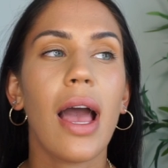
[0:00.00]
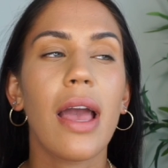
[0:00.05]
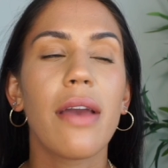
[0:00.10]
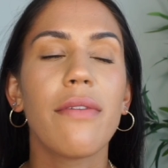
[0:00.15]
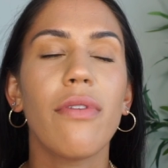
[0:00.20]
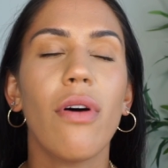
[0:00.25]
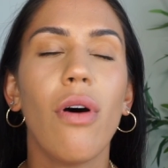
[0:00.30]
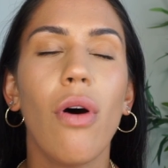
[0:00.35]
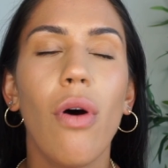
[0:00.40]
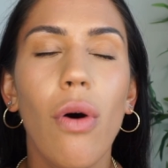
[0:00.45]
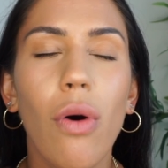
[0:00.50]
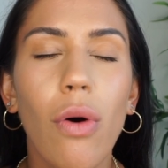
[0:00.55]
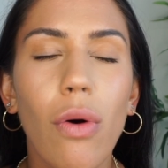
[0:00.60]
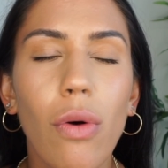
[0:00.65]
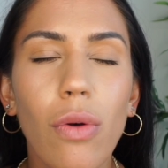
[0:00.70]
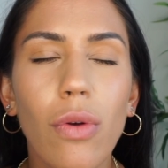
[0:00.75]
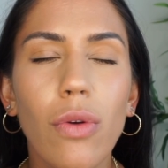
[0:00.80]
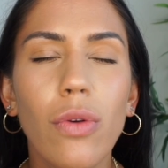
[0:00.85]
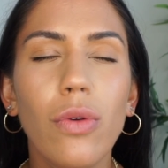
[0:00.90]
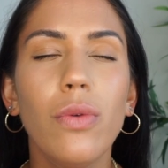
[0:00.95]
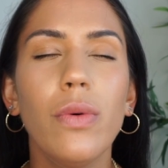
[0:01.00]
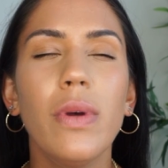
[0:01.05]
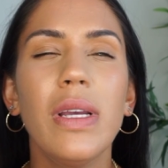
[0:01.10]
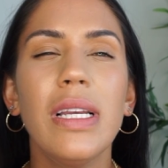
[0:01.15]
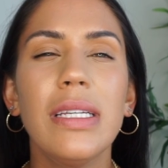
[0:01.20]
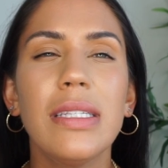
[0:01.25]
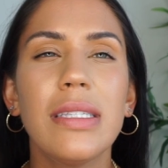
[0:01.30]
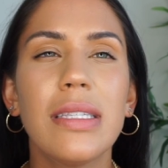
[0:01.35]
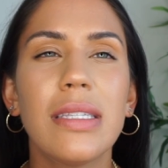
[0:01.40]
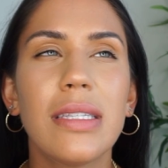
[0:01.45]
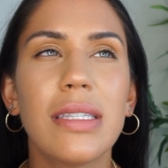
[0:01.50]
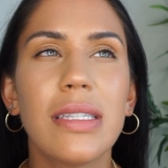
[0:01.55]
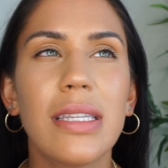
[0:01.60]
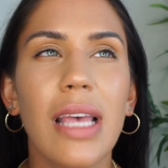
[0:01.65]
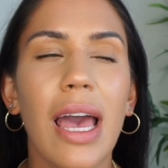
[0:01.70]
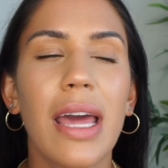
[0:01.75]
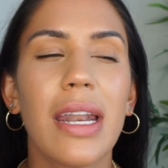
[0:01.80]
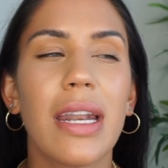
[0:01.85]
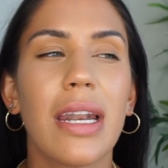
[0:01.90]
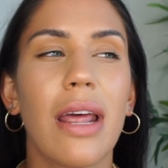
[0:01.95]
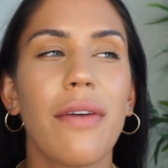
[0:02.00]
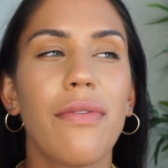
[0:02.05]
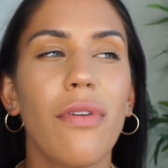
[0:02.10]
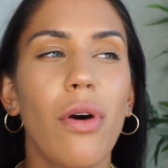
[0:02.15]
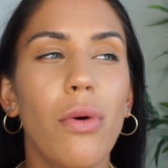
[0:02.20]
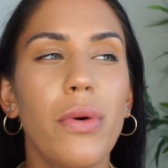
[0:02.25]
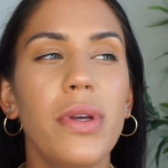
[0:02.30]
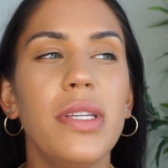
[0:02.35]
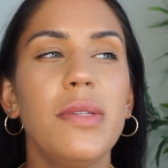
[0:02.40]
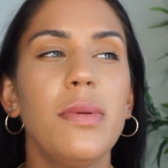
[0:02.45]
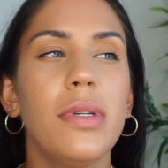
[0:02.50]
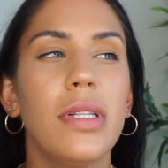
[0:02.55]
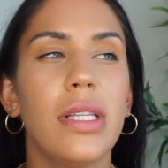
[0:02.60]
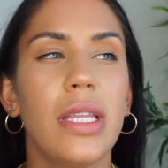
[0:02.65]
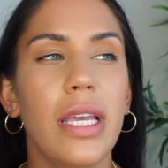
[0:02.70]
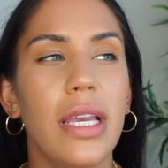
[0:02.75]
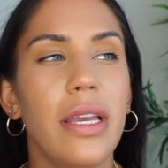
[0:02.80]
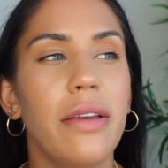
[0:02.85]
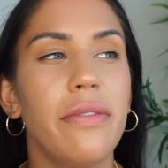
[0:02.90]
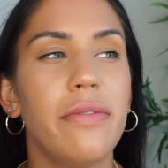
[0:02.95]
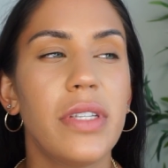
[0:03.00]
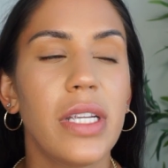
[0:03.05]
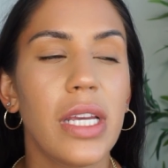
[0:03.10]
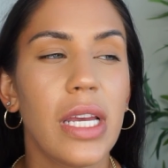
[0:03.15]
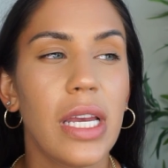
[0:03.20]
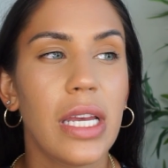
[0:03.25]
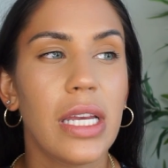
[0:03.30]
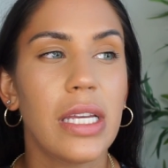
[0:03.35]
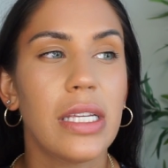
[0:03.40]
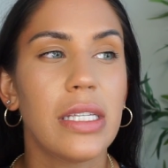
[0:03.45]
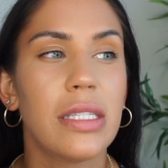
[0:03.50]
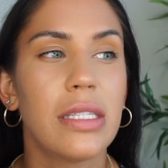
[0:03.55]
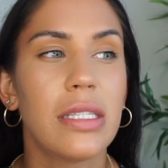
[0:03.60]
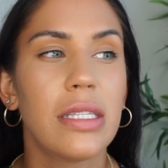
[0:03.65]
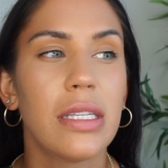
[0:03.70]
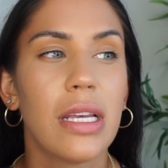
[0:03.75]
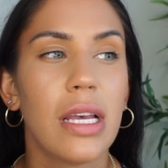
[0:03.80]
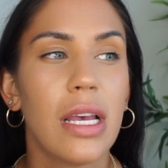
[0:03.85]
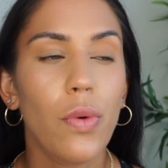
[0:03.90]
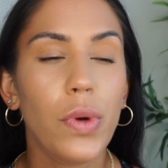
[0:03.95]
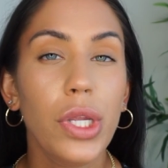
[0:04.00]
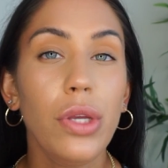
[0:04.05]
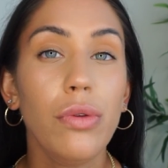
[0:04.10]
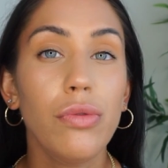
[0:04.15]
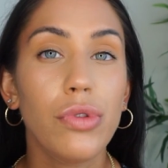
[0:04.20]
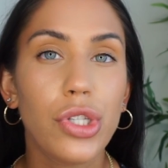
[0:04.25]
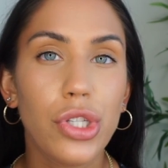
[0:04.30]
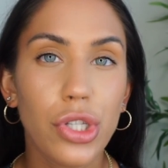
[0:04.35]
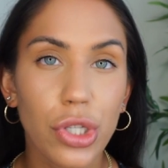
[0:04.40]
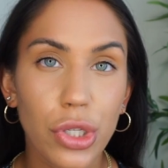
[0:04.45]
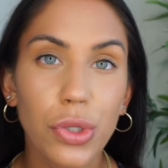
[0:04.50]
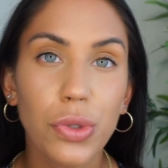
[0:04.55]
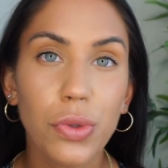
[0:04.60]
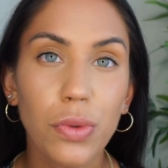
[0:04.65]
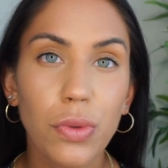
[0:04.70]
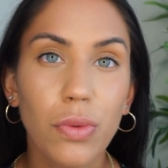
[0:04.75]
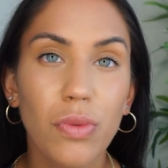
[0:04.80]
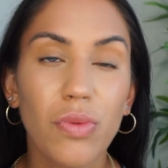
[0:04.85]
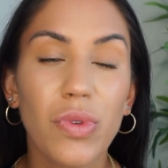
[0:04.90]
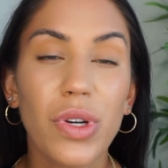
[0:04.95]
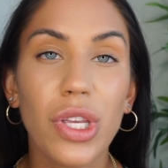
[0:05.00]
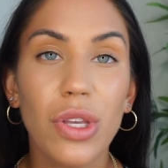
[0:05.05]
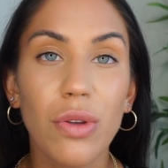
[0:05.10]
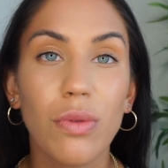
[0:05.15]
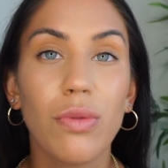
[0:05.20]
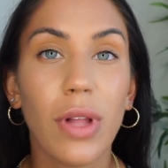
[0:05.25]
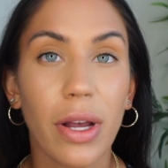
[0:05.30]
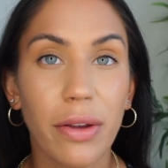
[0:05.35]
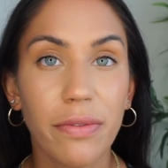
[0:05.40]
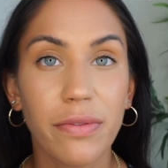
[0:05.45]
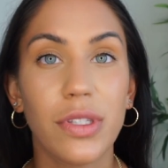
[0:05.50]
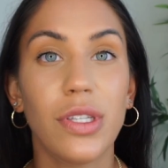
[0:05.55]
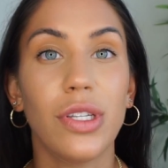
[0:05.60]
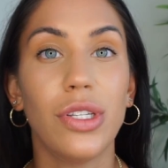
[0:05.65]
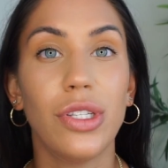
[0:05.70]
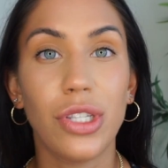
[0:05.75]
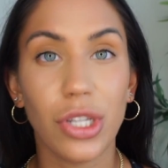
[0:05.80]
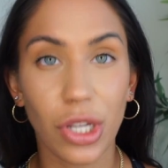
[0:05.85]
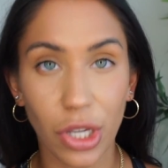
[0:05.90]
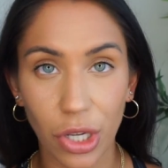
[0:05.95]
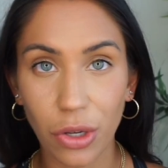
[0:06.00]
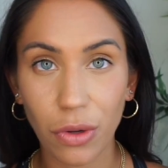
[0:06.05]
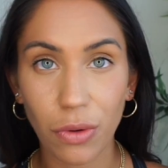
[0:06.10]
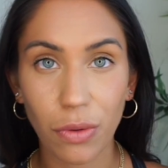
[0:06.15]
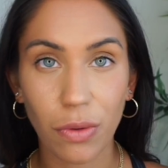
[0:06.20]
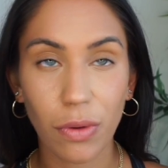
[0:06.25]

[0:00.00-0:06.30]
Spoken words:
I've always said and I've always believed is, when you do what you love to do,